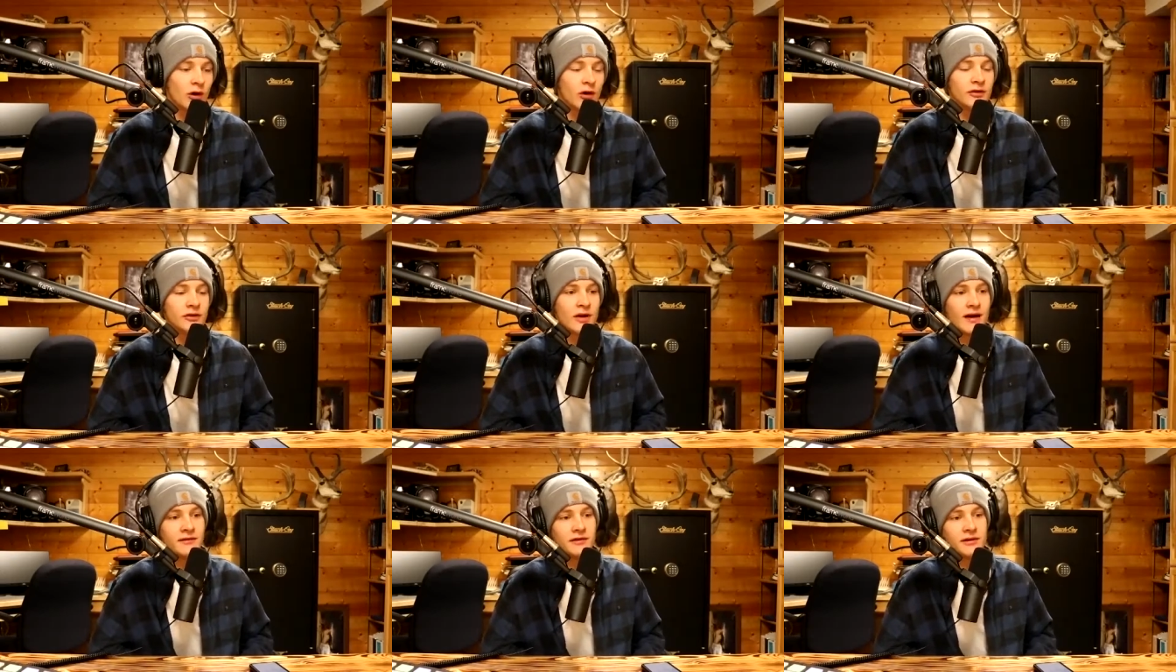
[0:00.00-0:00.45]
do
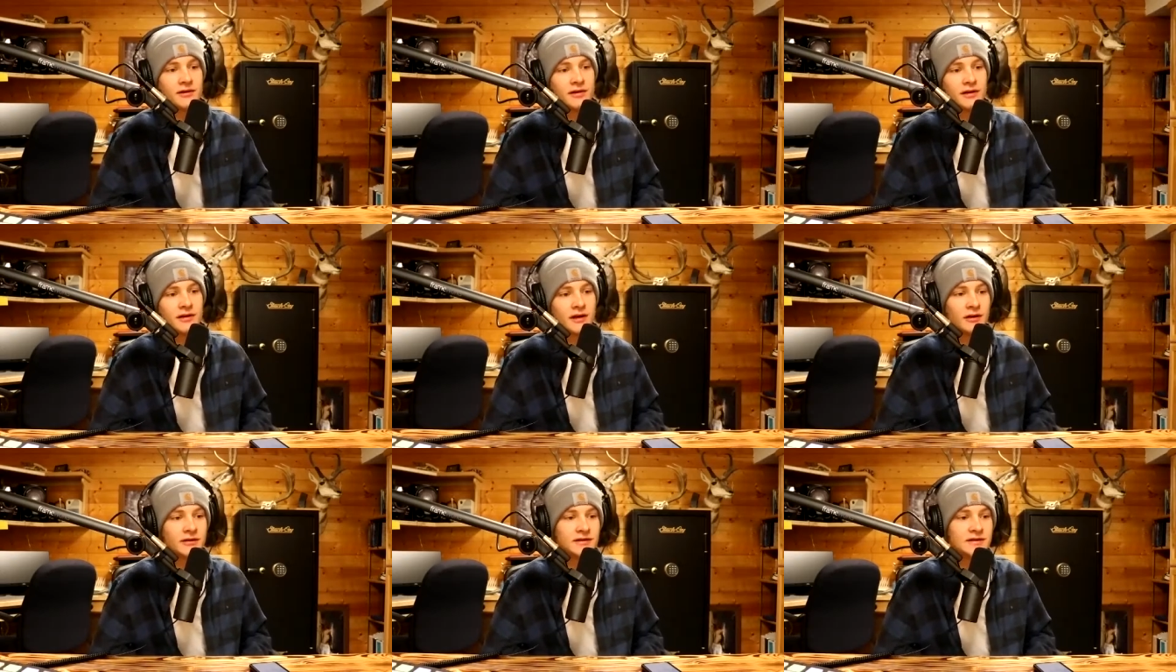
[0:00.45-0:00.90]
you have
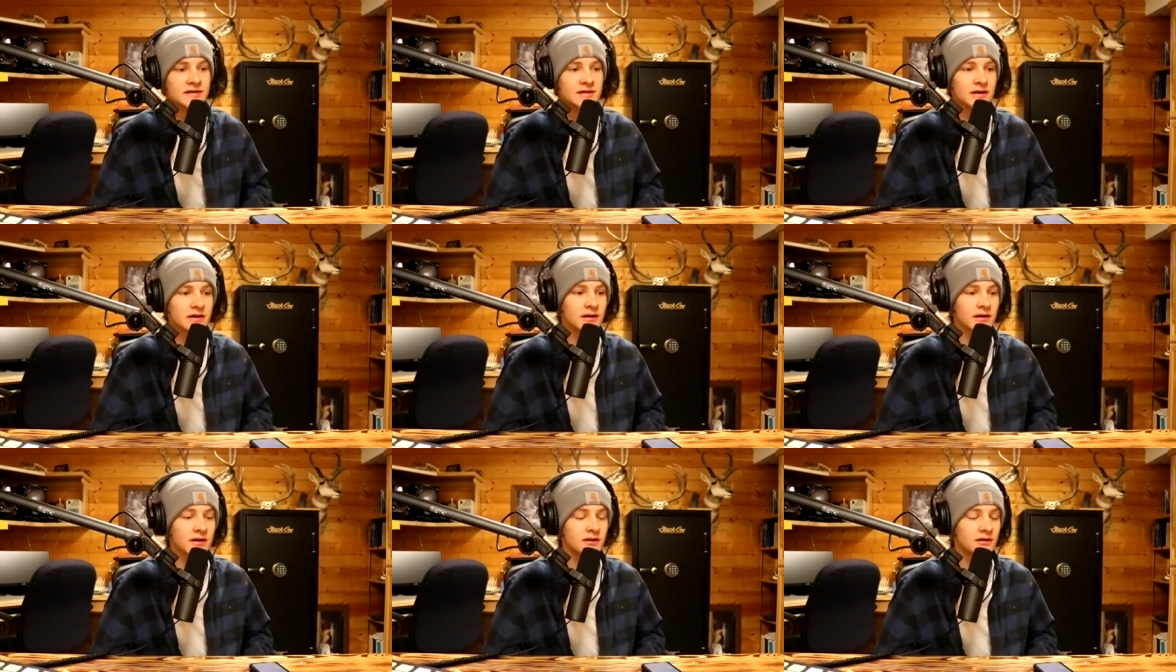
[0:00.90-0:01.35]
anything else
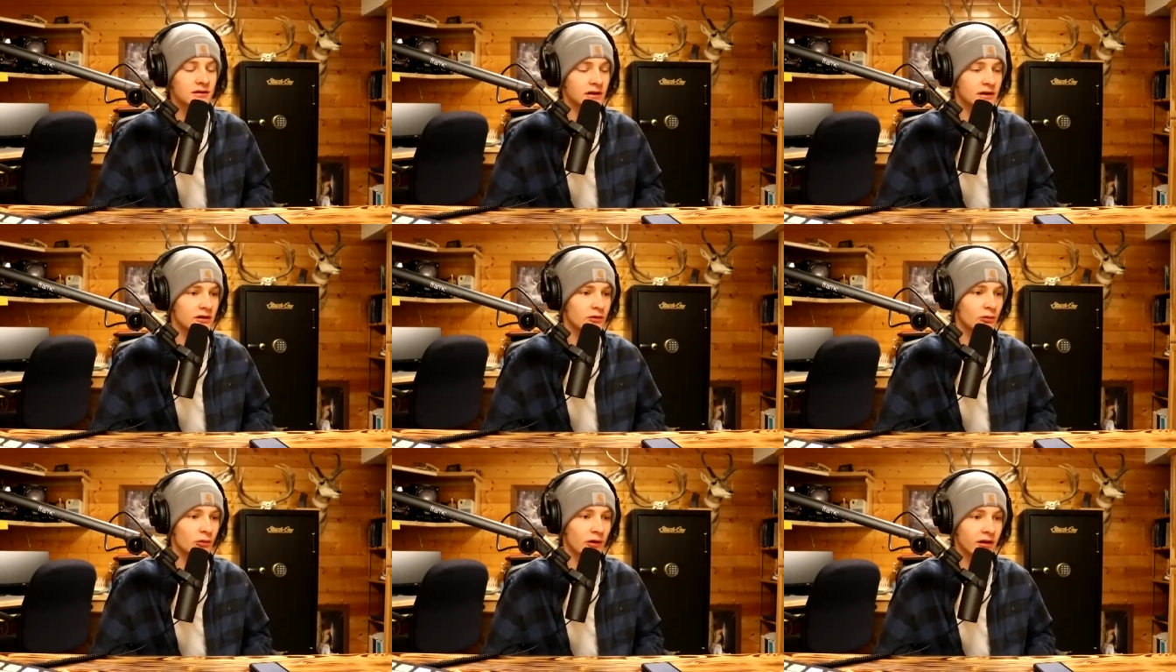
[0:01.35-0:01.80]
that
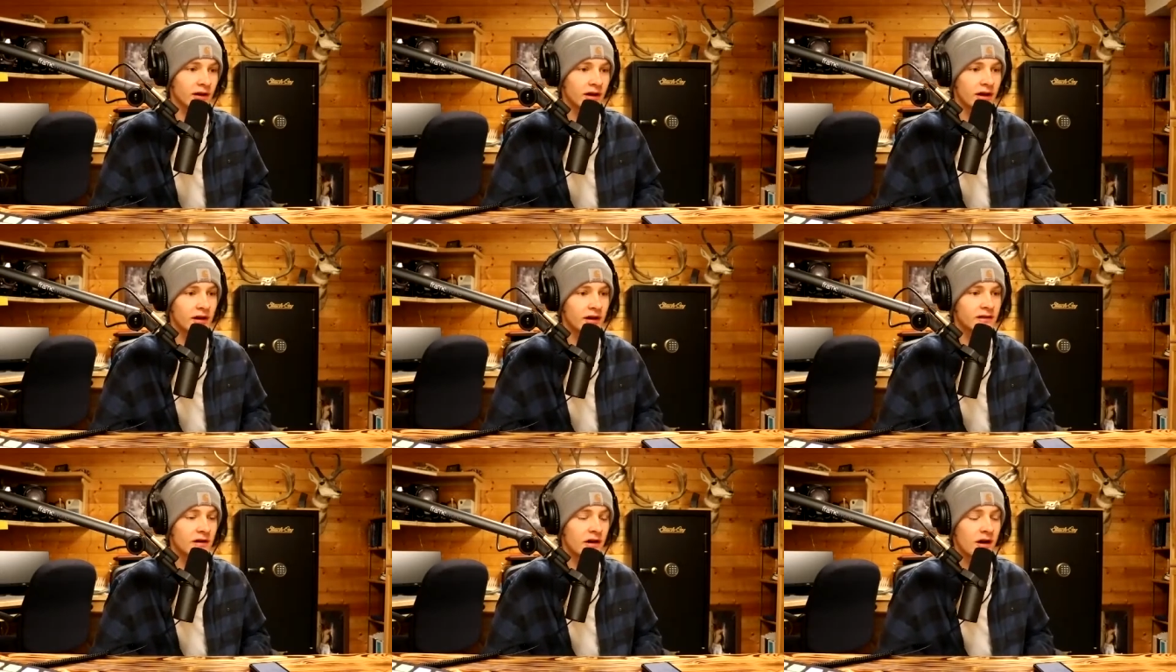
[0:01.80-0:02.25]
you want to
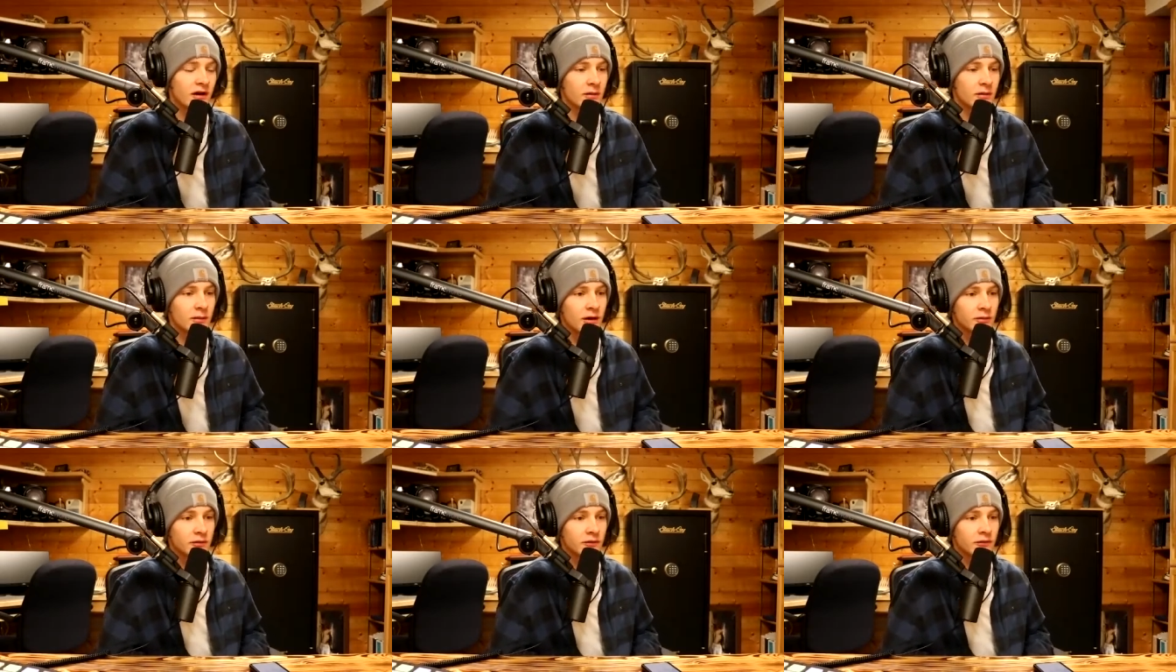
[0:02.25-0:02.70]
kind of talk
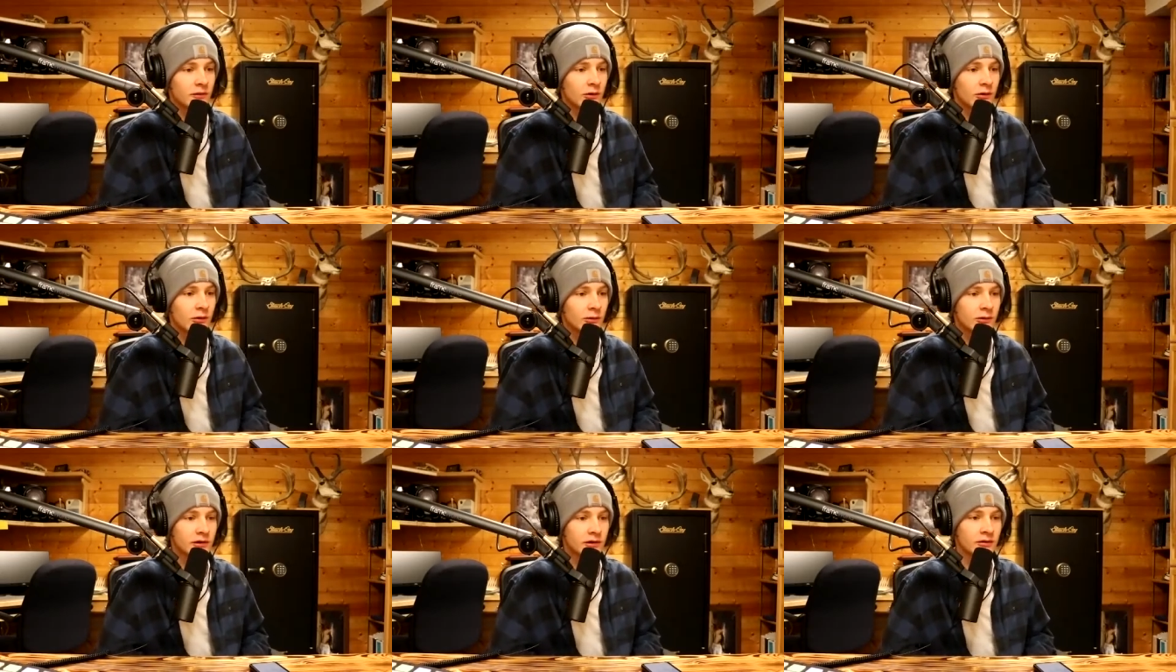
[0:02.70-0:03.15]
about before
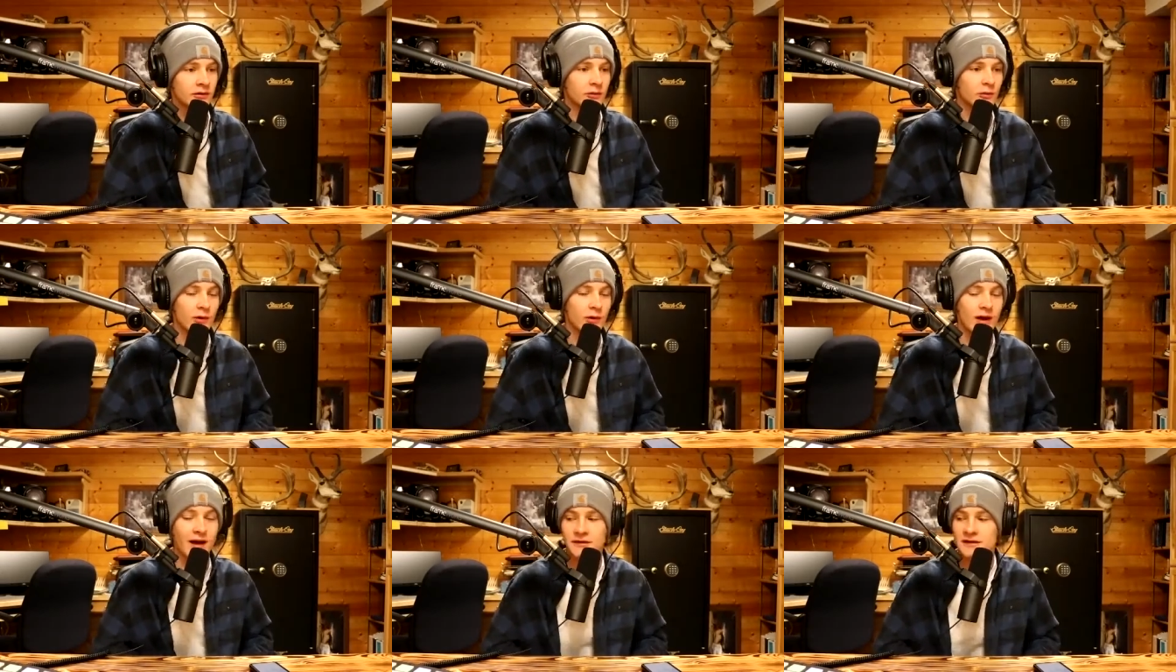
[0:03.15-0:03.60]
we
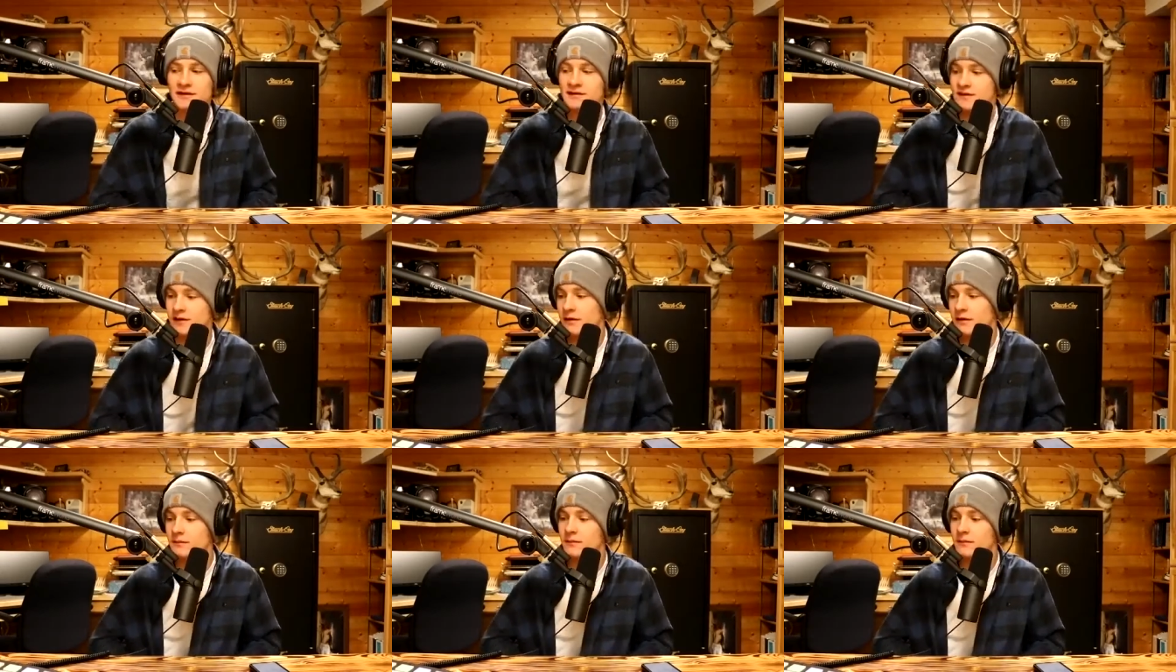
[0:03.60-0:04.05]
wrap this
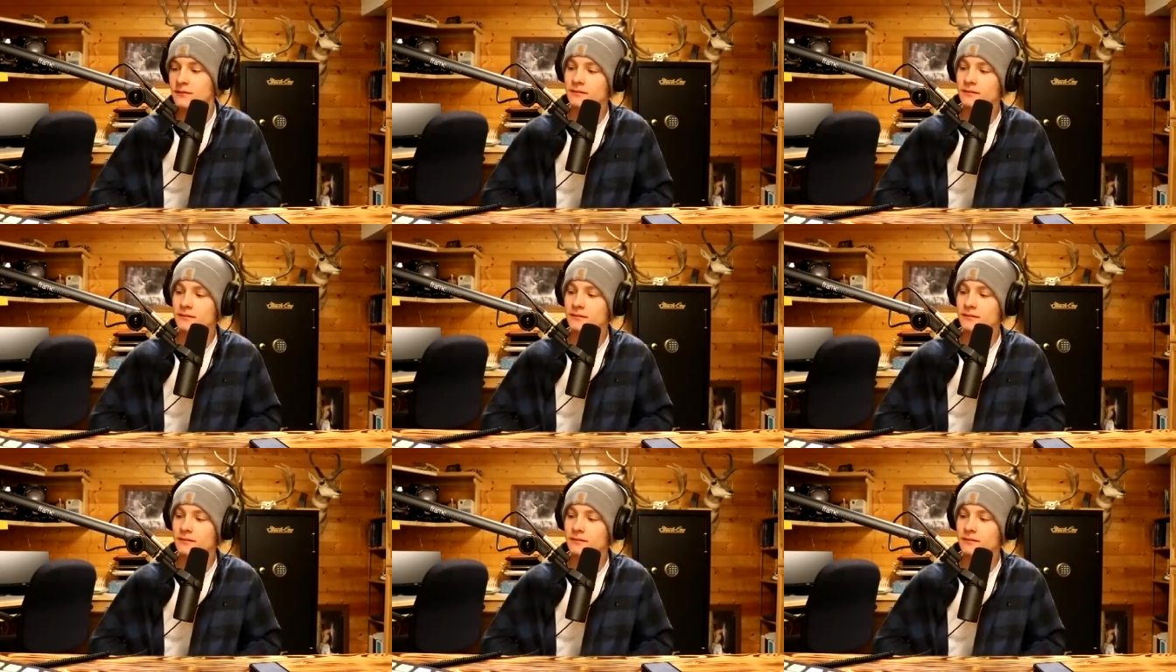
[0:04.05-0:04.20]
up?